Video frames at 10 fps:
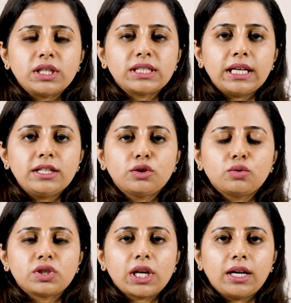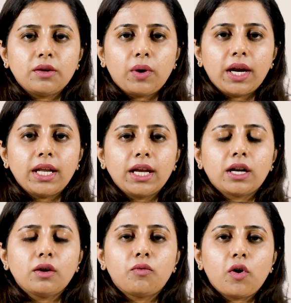the cells should start dividing,
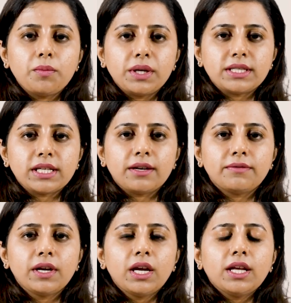it will form itself.